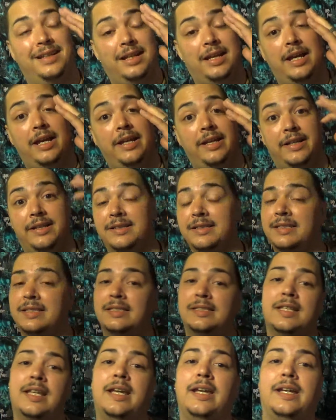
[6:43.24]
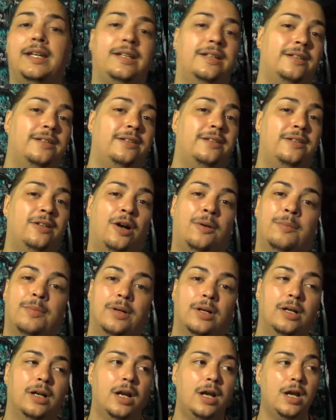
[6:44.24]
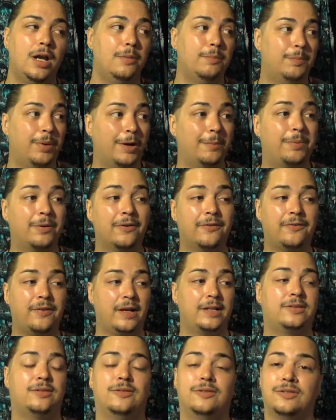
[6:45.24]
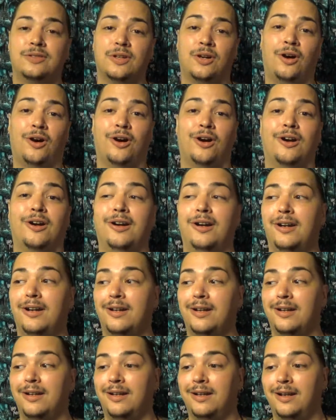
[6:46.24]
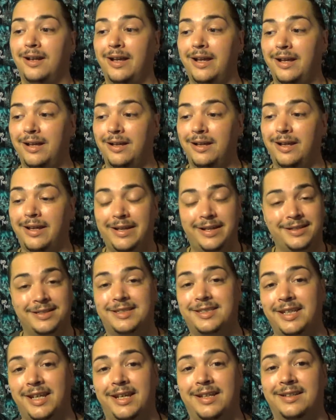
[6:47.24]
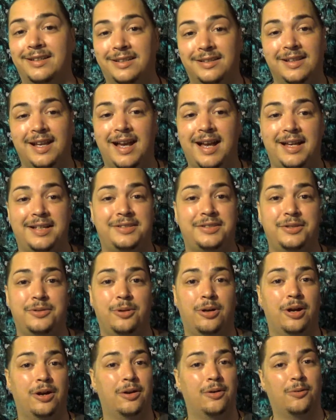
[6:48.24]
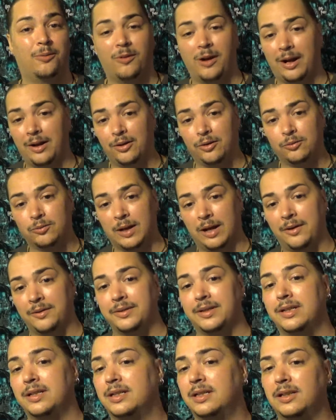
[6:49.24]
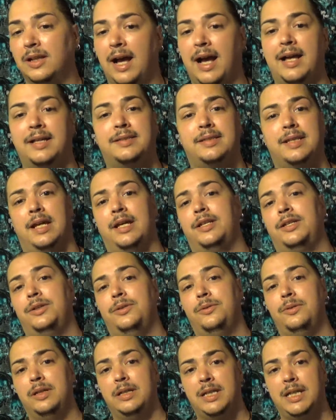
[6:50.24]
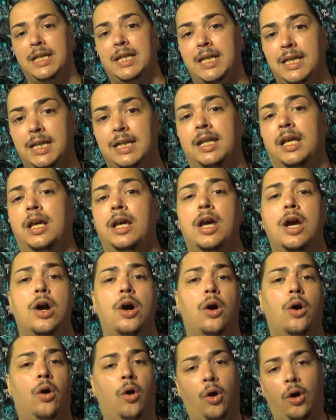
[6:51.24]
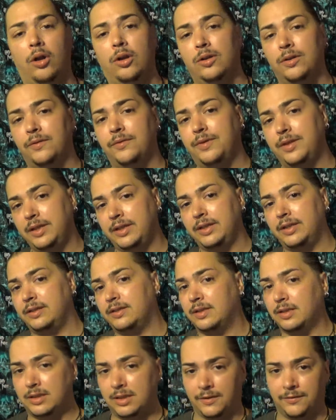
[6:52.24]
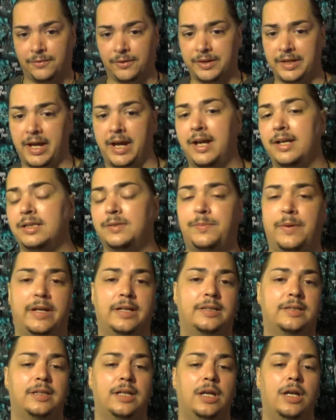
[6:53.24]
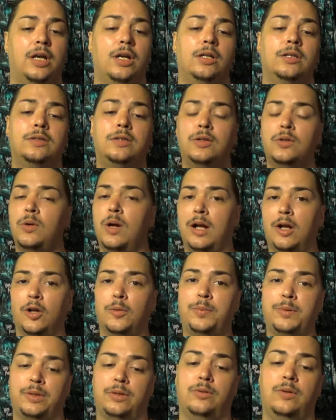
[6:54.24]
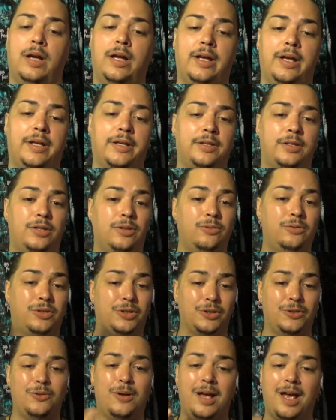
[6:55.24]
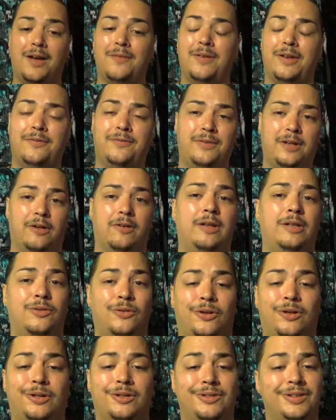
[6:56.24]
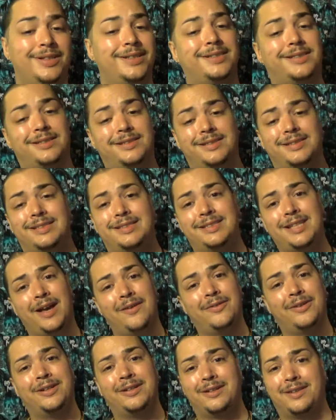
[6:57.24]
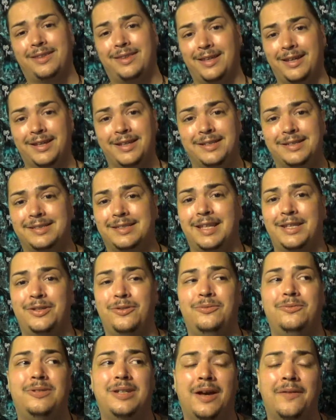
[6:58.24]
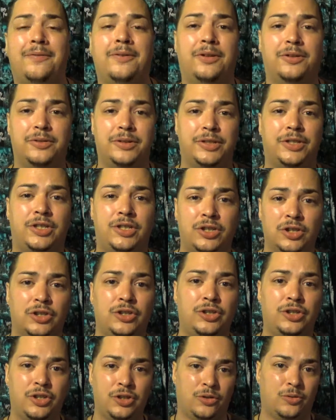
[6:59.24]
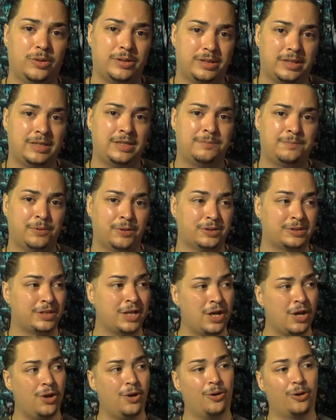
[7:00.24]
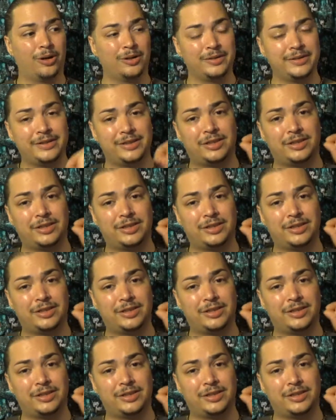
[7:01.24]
an insane number, but professors are an insane class. You are a well-rounded class, and you need all of these different aspects to help you. And you do have a very long list, 7 things that you definitely should do with these books, or at least